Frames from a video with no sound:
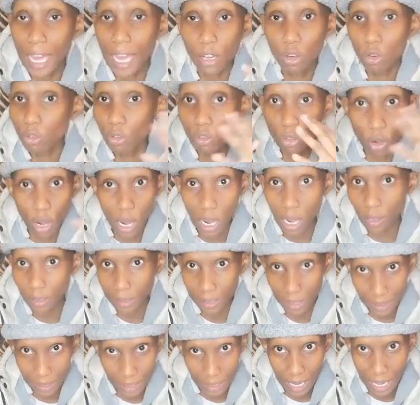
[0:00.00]
I don't know
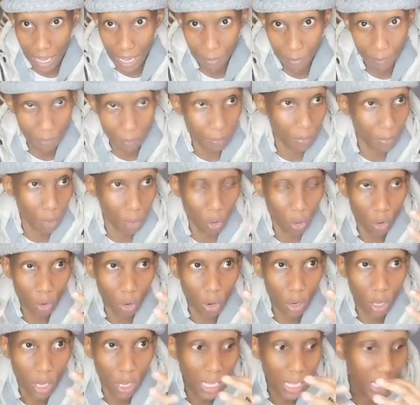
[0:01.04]
how that app
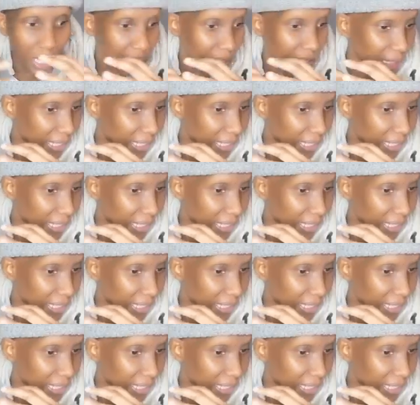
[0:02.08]
or